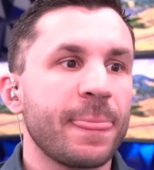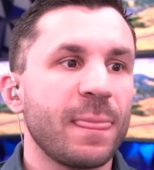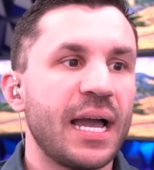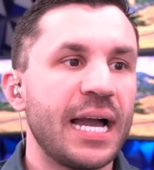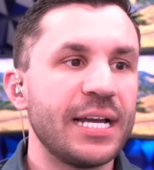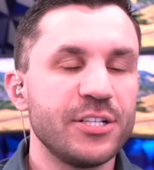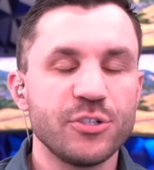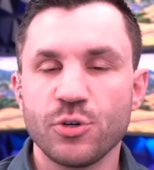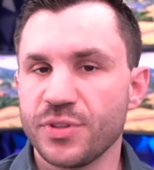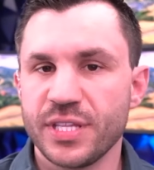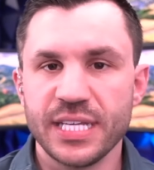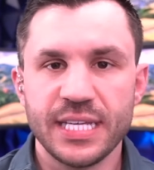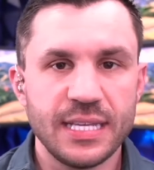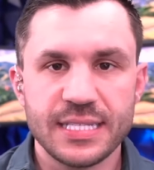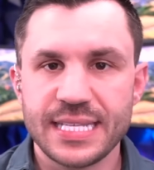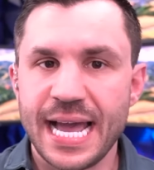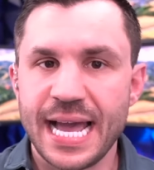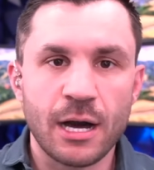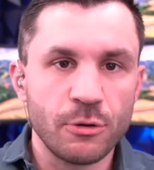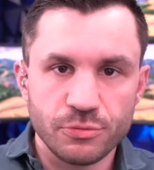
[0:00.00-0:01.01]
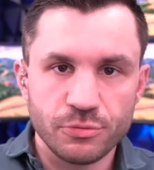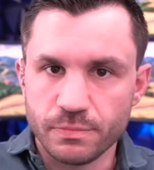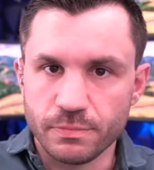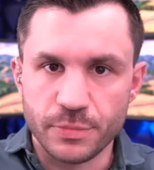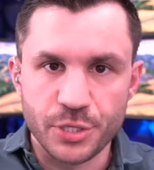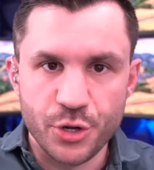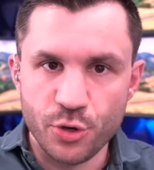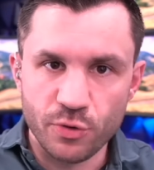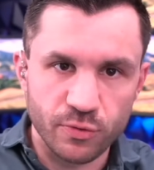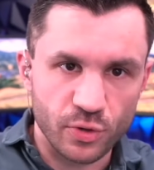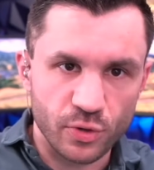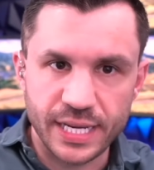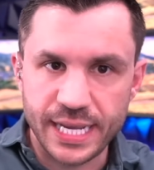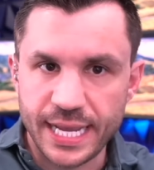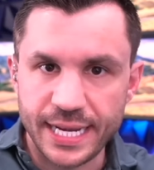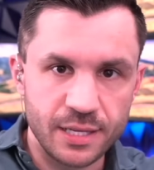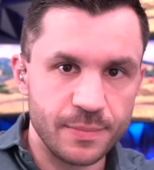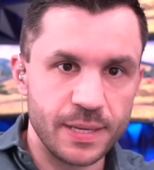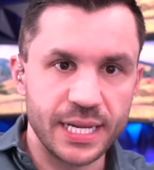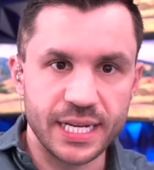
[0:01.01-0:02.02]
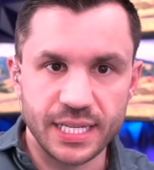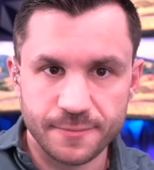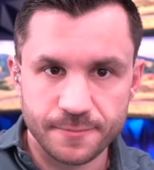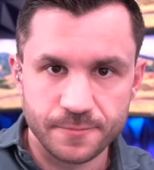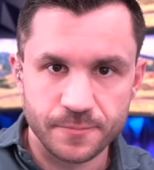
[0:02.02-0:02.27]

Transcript: I don't think he's out maneuvering anybody.